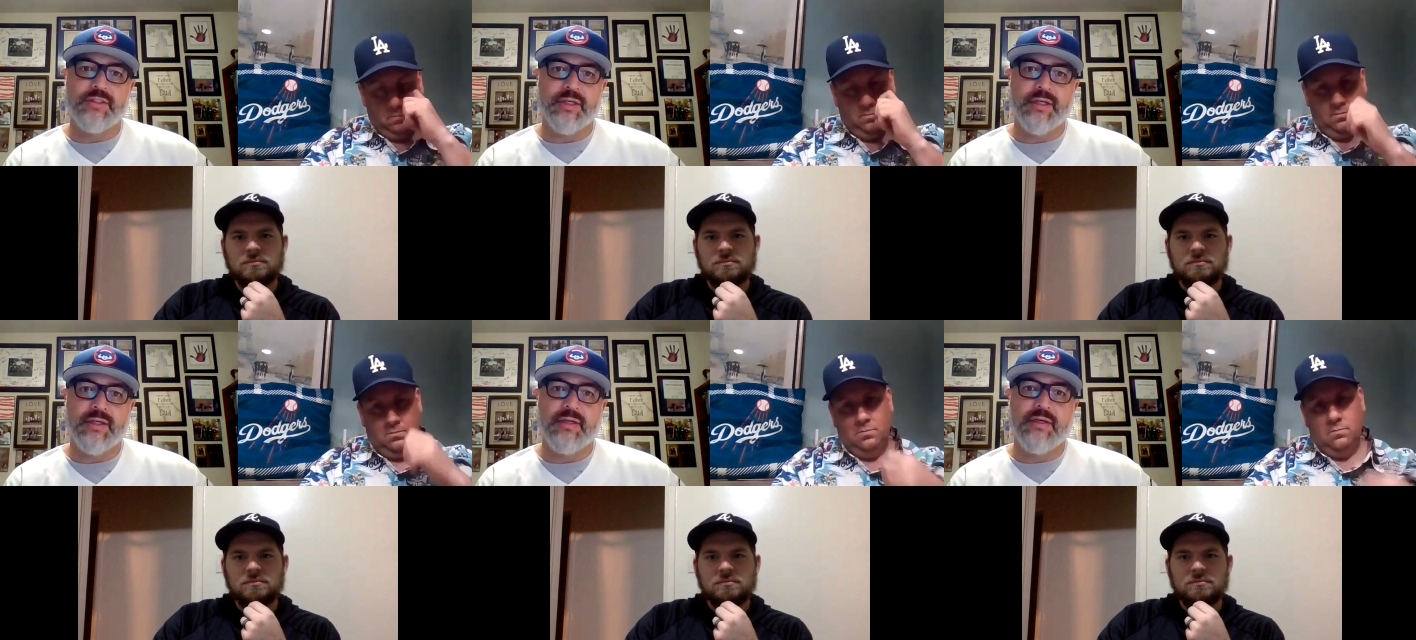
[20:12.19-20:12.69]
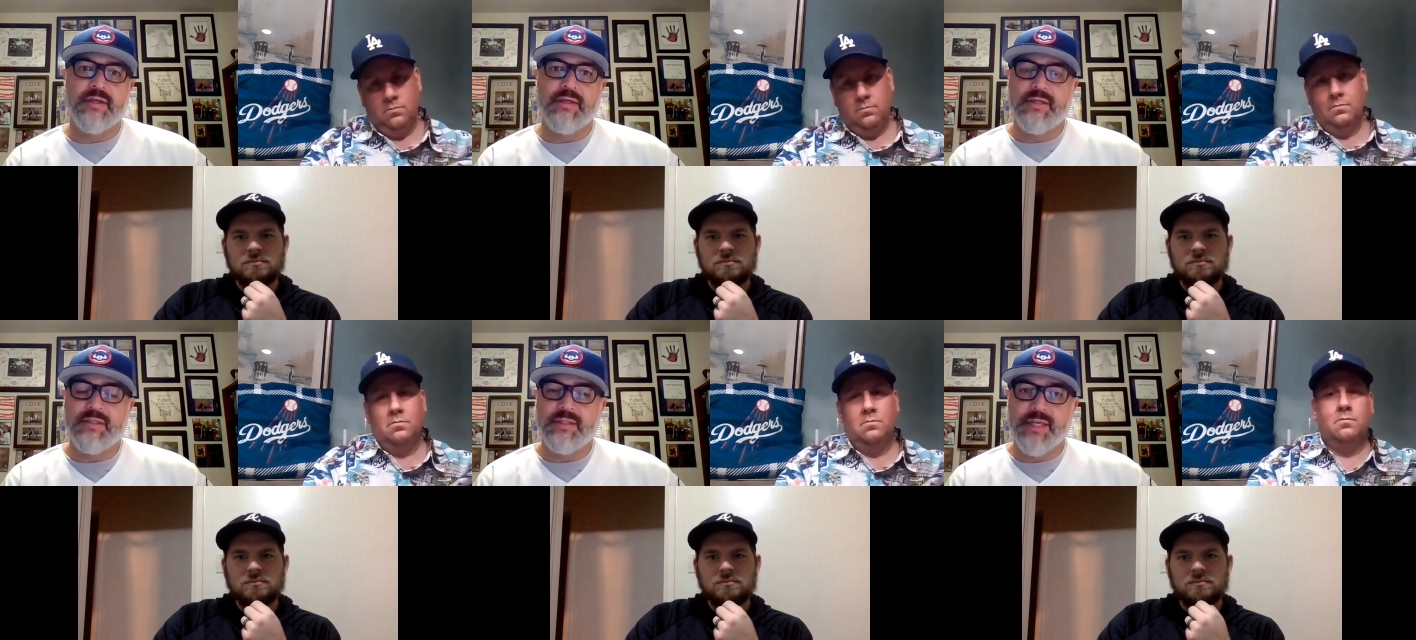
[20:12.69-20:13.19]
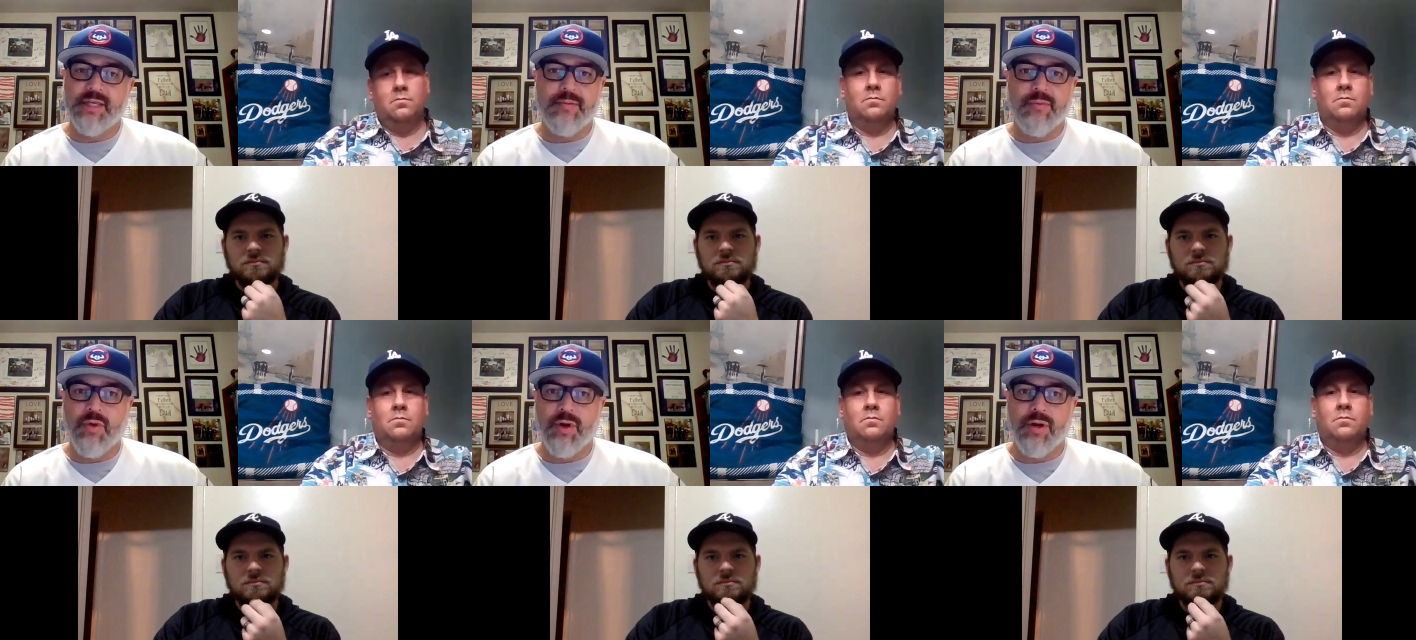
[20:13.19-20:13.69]
Speaker 1: to to get
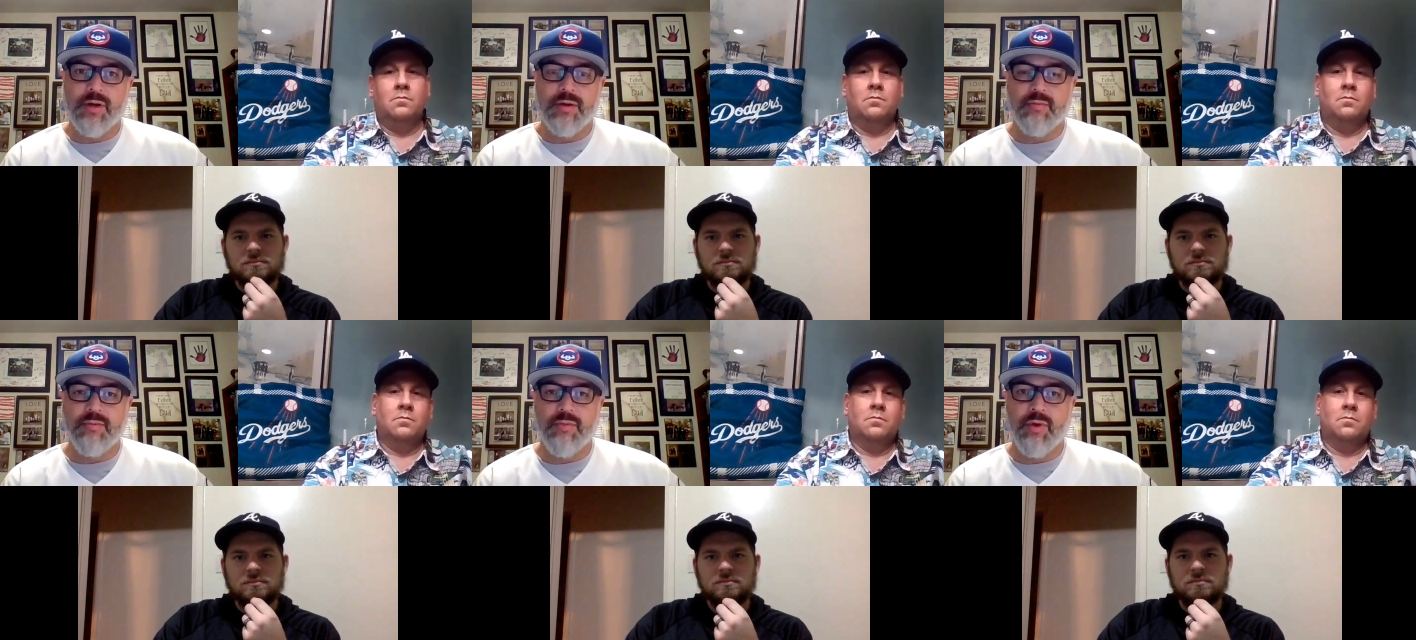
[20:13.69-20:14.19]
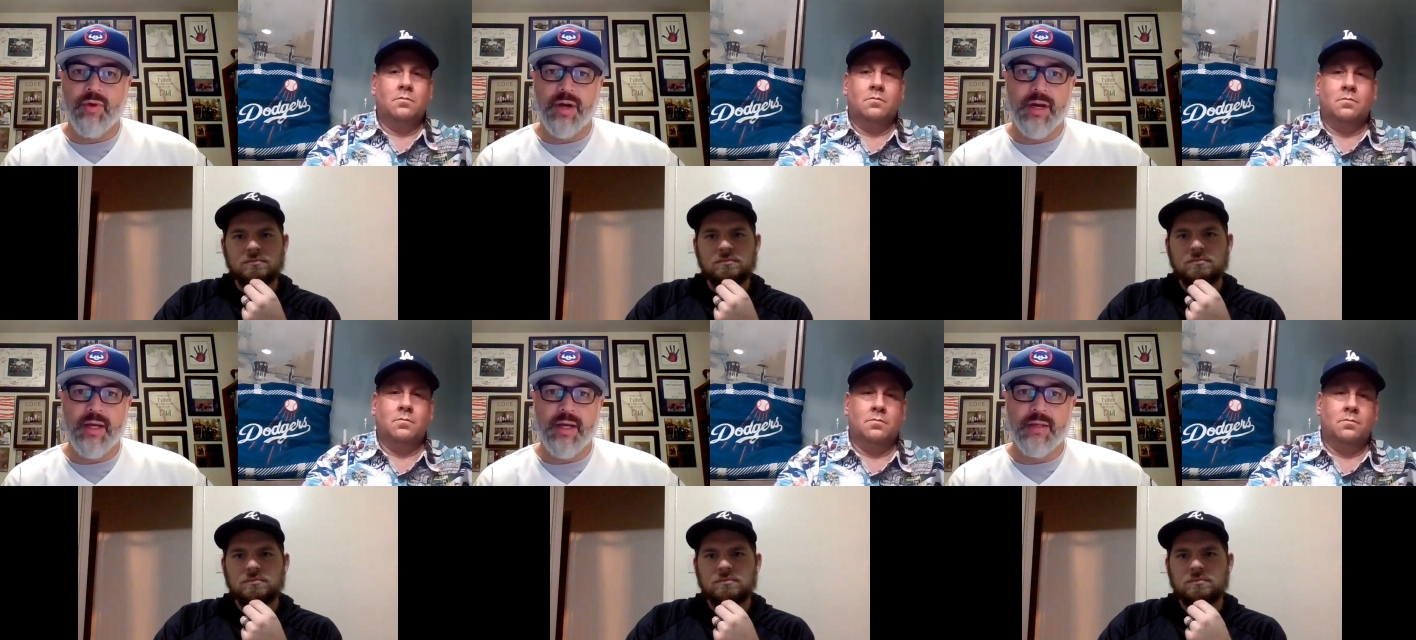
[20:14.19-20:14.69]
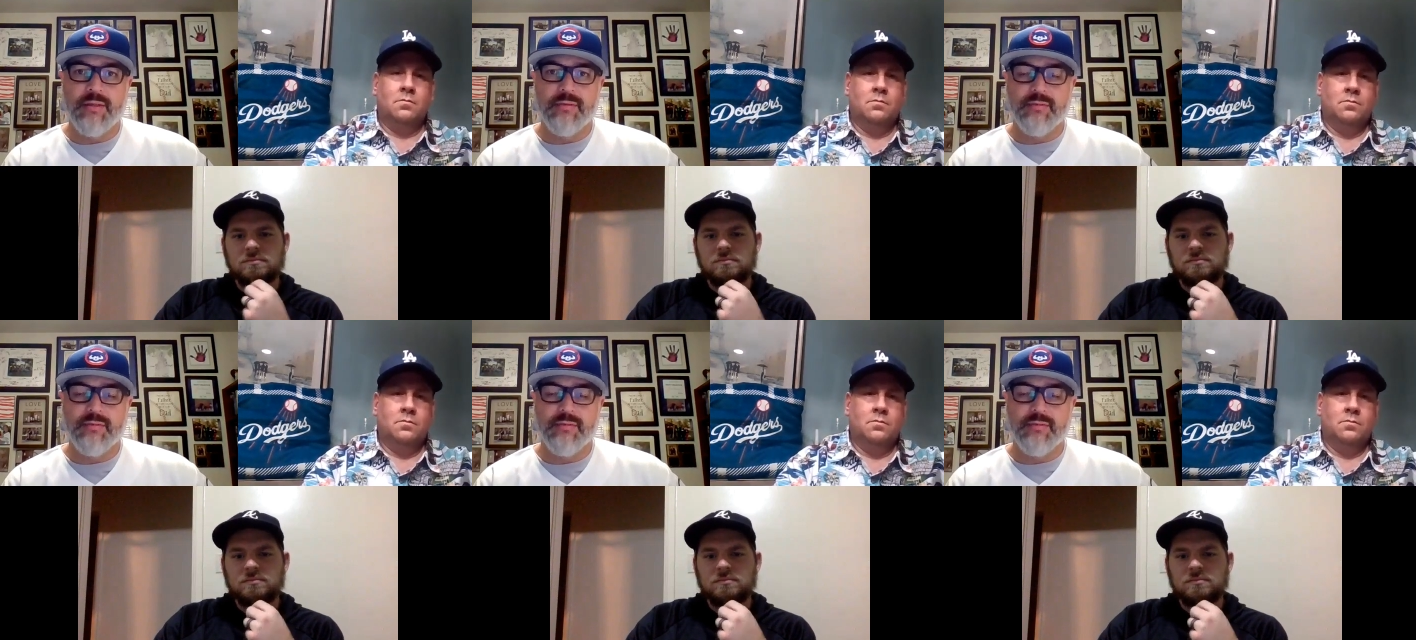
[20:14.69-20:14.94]
more more uh,